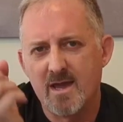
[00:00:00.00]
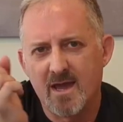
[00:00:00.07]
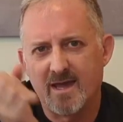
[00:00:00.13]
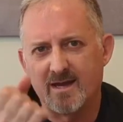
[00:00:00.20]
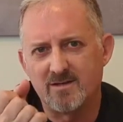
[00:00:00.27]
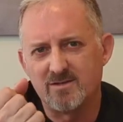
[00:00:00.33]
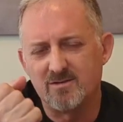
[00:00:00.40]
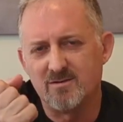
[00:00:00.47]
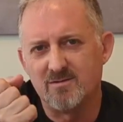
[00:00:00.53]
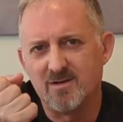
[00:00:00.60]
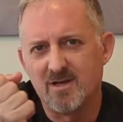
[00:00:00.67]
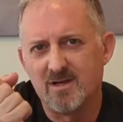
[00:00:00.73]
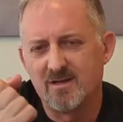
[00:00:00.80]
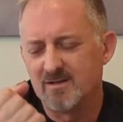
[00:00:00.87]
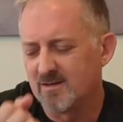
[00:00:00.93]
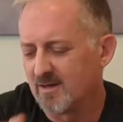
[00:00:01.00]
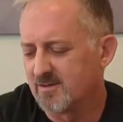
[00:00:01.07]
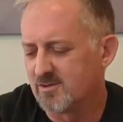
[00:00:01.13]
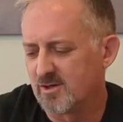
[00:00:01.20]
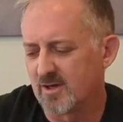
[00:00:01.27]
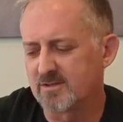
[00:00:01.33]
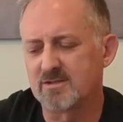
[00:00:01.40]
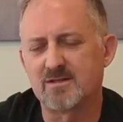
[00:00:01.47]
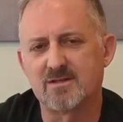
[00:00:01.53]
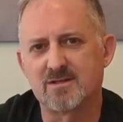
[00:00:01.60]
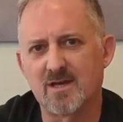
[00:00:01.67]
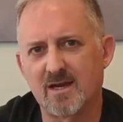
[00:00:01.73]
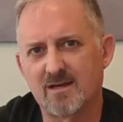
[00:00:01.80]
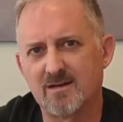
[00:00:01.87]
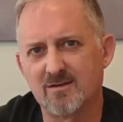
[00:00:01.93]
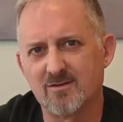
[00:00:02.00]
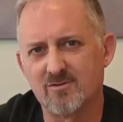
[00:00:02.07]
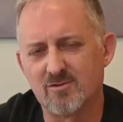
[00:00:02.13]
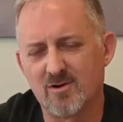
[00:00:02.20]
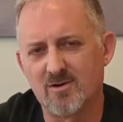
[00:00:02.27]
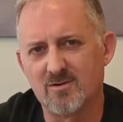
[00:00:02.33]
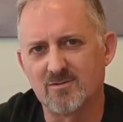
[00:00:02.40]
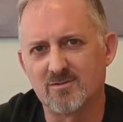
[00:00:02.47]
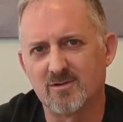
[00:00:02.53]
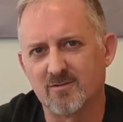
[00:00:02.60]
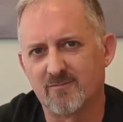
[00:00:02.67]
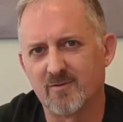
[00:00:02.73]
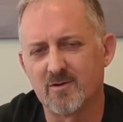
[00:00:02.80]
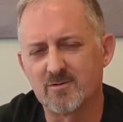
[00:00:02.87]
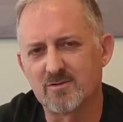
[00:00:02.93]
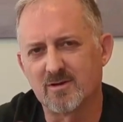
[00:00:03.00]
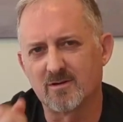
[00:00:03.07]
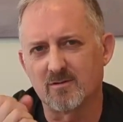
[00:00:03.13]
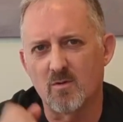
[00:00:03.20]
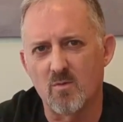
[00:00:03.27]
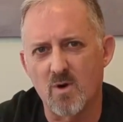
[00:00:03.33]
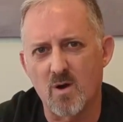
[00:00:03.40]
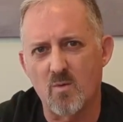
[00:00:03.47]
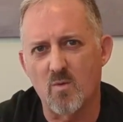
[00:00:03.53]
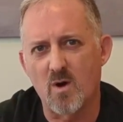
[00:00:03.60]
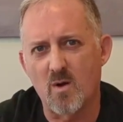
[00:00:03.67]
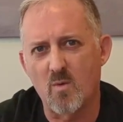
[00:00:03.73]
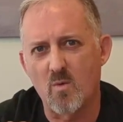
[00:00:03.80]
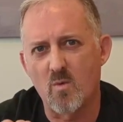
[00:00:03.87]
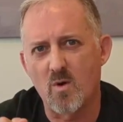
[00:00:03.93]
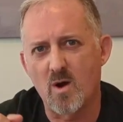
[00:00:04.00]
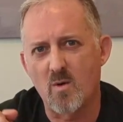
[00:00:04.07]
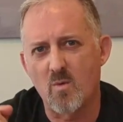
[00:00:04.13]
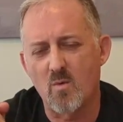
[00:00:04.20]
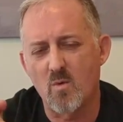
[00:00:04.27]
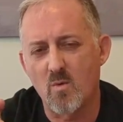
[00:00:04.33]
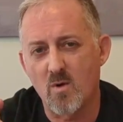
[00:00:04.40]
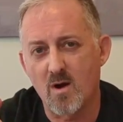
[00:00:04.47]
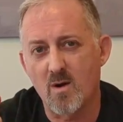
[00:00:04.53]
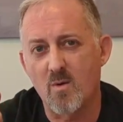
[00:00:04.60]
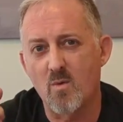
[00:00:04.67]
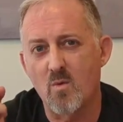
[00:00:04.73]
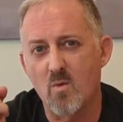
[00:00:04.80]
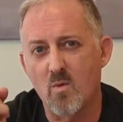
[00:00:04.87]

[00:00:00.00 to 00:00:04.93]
And as you adjust the second drone to the first one, it'll go wah, wah, wah, wah,